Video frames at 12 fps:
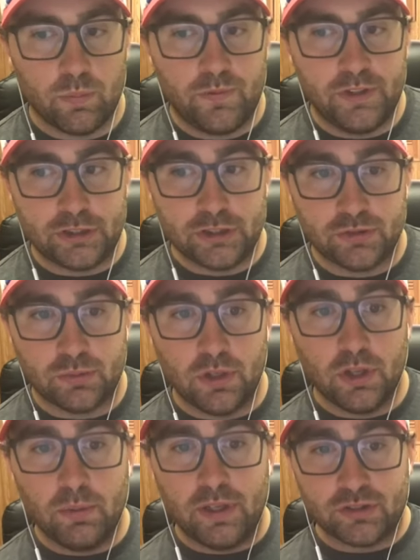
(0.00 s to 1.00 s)
fishes
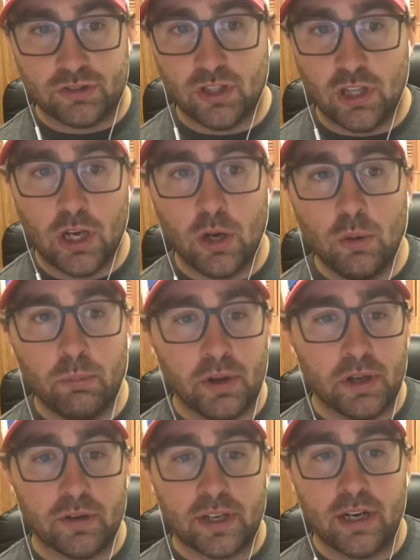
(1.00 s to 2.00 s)
really well slow,
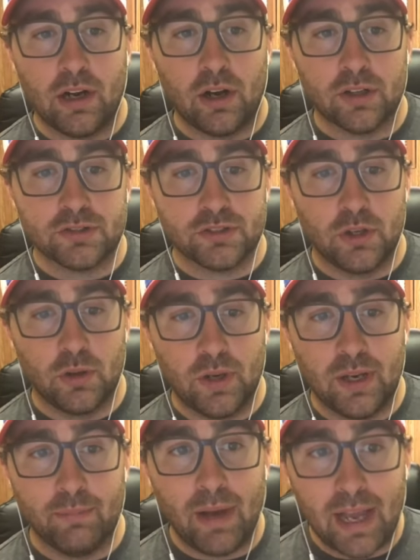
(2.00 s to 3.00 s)
but you can also,
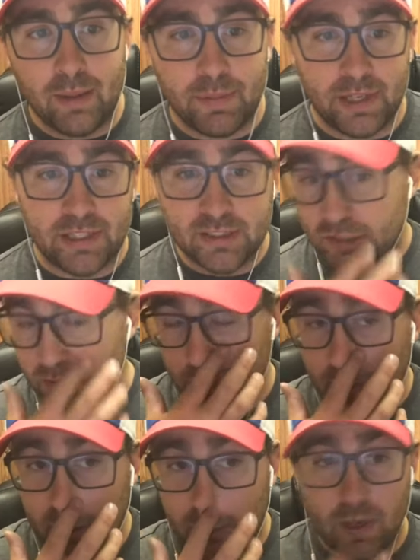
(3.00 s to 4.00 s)
in my opinion,
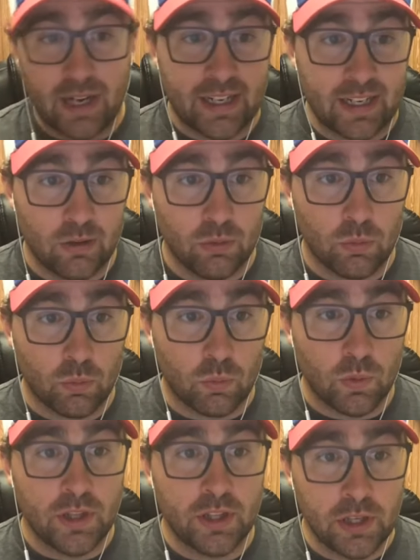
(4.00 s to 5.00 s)
speed crank it
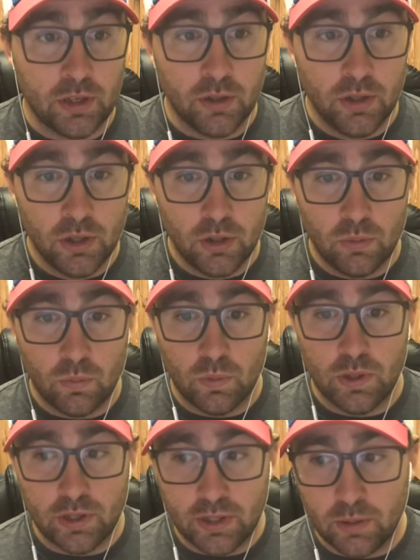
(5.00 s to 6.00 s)
really,
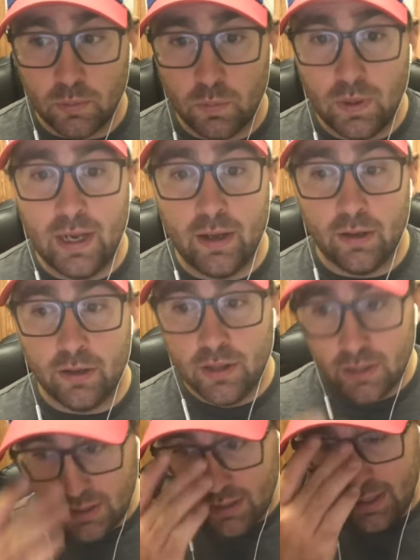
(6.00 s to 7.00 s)
really well.
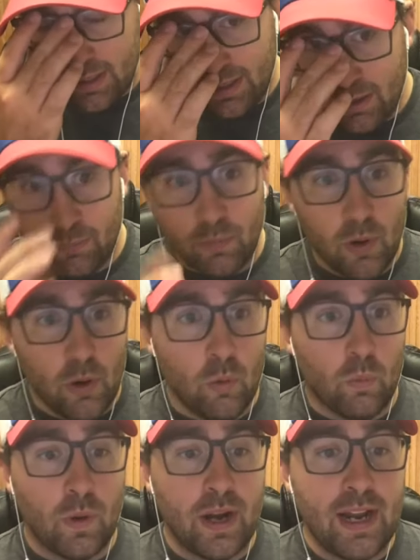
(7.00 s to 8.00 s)
And
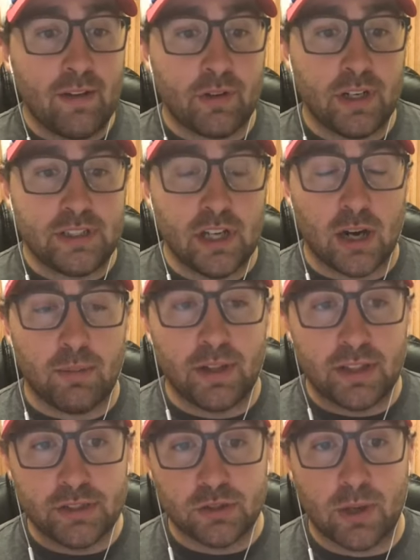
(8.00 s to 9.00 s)
right after I talk
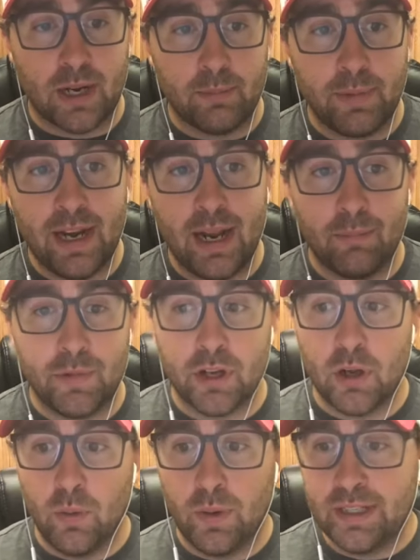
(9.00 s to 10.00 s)
about this crankbait, I'm going to
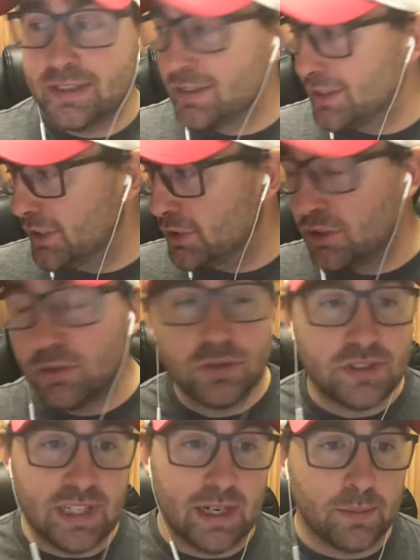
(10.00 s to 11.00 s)
go into the two
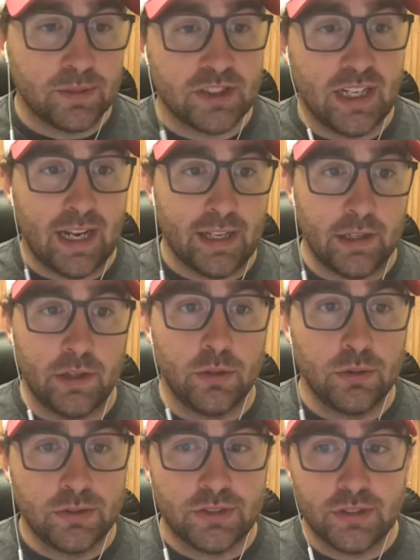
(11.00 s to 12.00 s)
setups that I
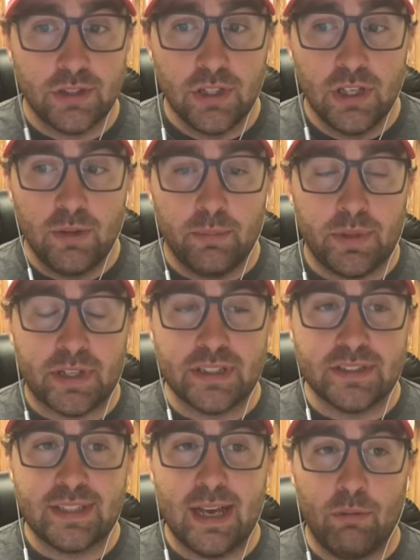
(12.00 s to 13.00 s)
use
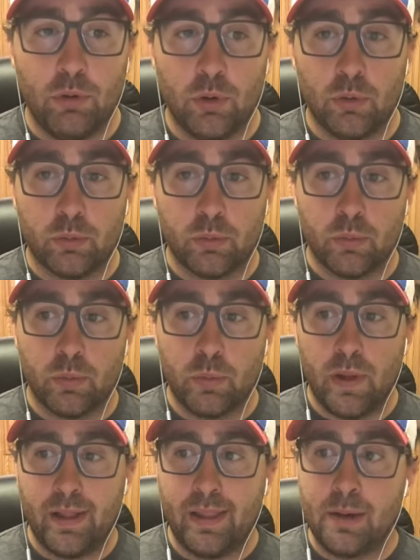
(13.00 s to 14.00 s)
because that will
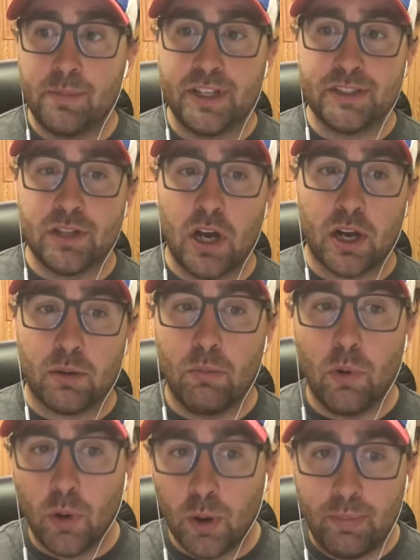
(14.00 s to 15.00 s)
allow me to talk
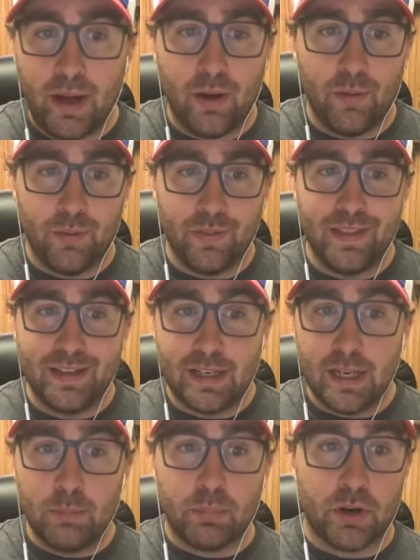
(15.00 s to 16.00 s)
more about the
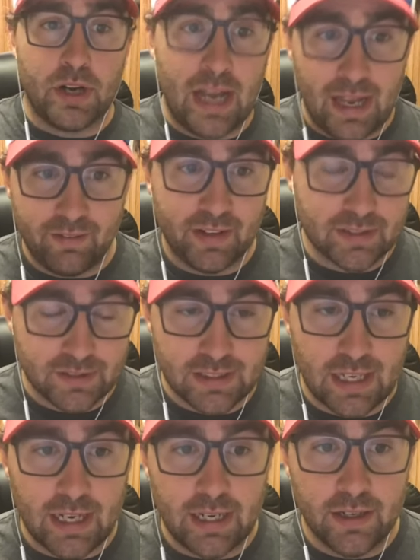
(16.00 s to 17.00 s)
deeper diving
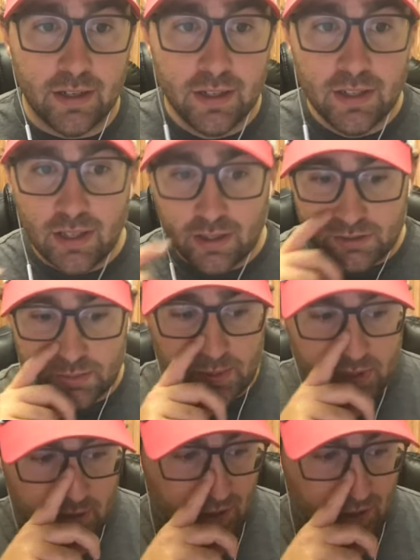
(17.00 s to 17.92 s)
side of speed